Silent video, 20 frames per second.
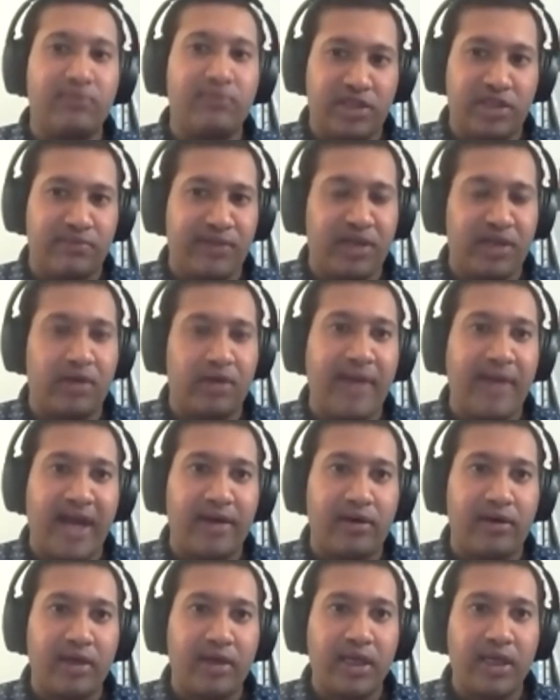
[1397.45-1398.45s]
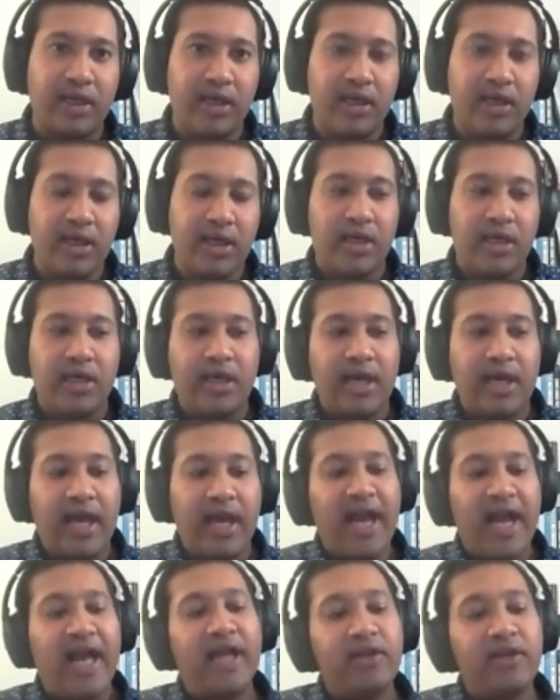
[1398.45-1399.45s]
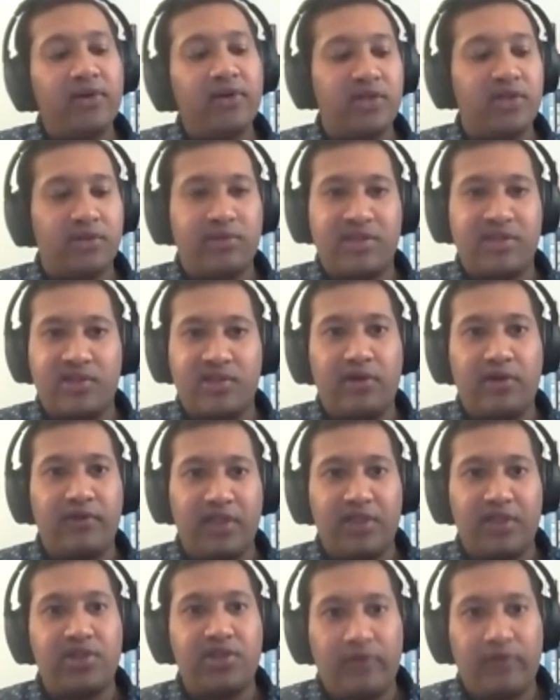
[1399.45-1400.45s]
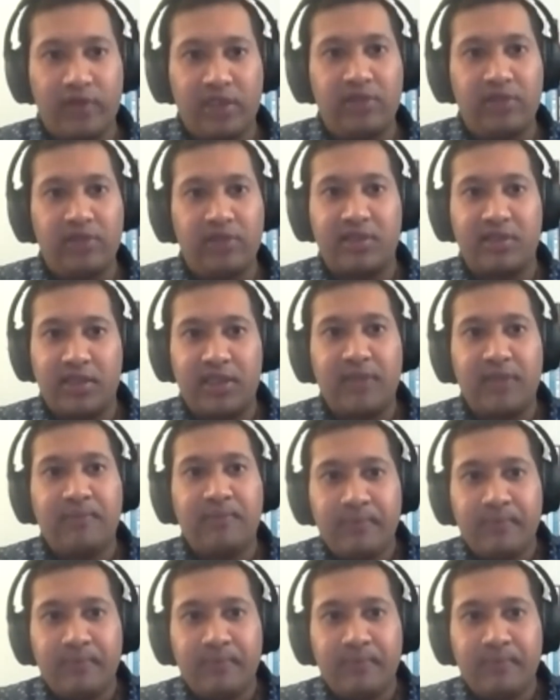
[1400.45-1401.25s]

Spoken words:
much bigger battery and also resolve the issue for the utility.